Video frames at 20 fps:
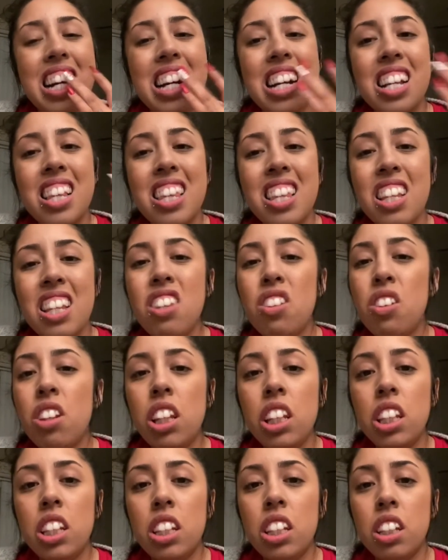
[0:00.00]
these ones
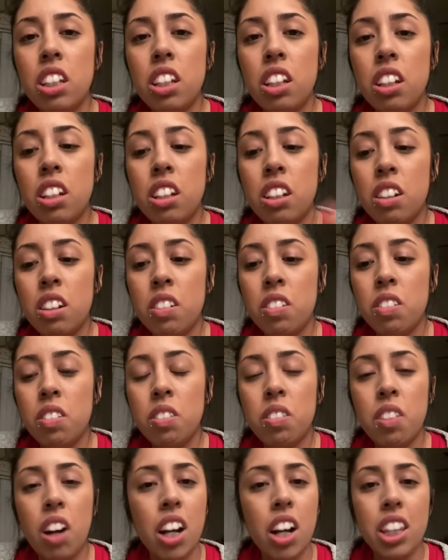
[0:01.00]

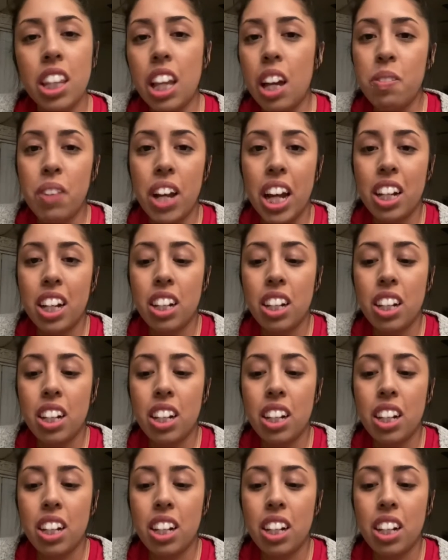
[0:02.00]
aren't that bad.